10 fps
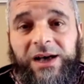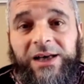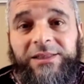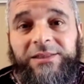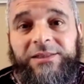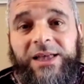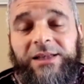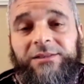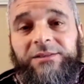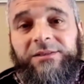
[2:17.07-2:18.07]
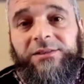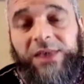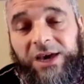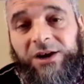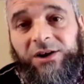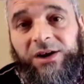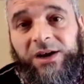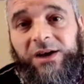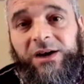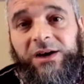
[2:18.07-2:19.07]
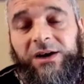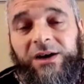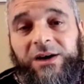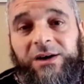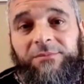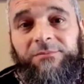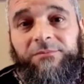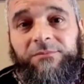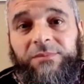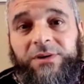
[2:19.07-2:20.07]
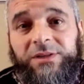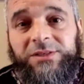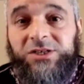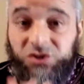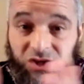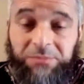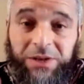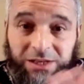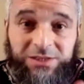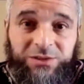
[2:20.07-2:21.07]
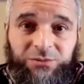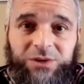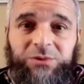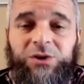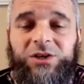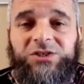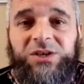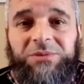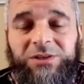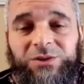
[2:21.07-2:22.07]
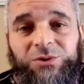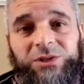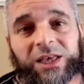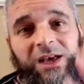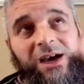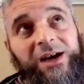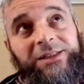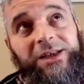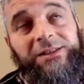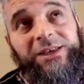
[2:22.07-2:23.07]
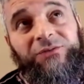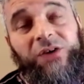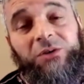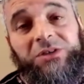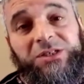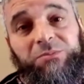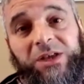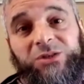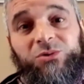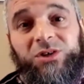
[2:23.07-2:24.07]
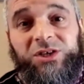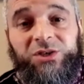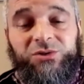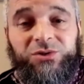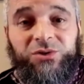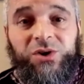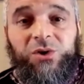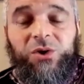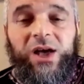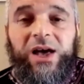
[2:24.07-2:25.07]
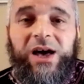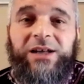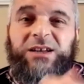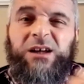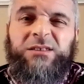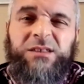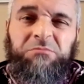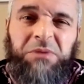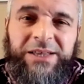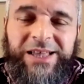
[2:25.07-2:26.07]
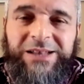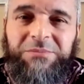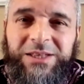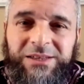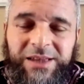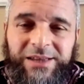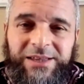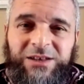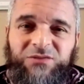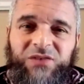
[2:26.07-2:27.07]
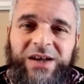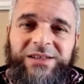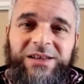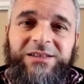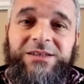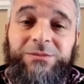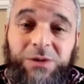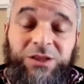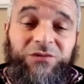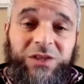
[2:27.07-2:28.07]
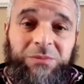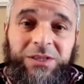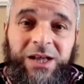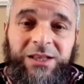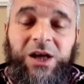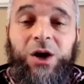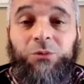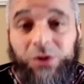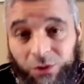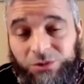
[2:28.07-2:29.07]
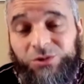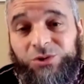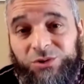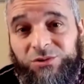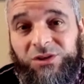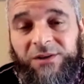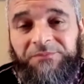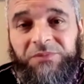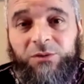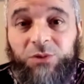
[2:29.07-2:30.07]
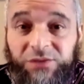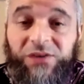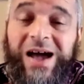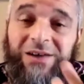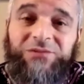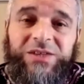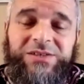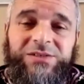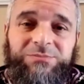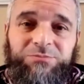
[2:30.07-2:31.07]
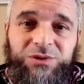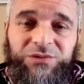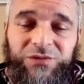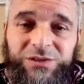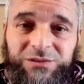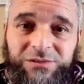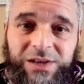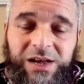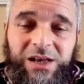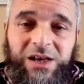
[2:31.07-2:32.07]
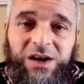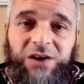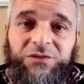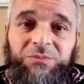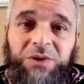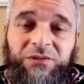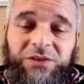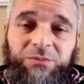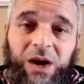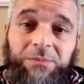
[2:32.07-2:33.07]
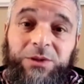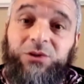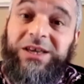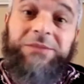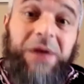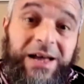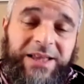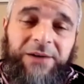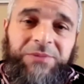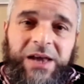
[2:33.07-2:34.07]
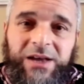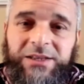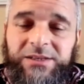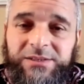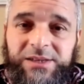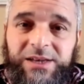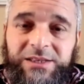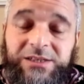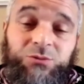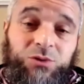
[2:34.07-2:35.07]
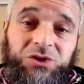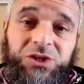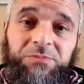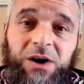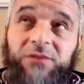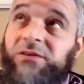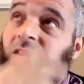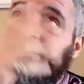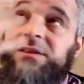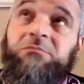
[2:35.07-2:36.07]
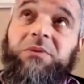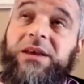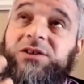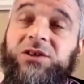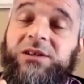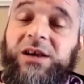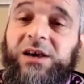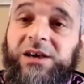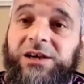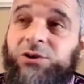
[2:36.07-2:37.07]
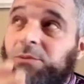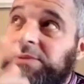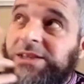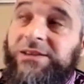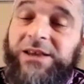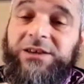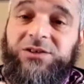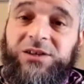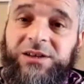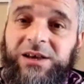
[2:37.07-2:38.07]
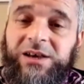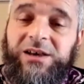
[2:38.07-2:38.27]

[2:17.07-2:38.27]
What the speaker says: And then there, and this Jabal, you know, we call it Jabal al-Nur, and then he found this place where he used to go and contemplate and meditate. And in fact, in this month of Ramadan, we also should revive this beautiful sunnah of the Prophet Muhammad, or ibadah, this worship of contemplation, you know, meditation,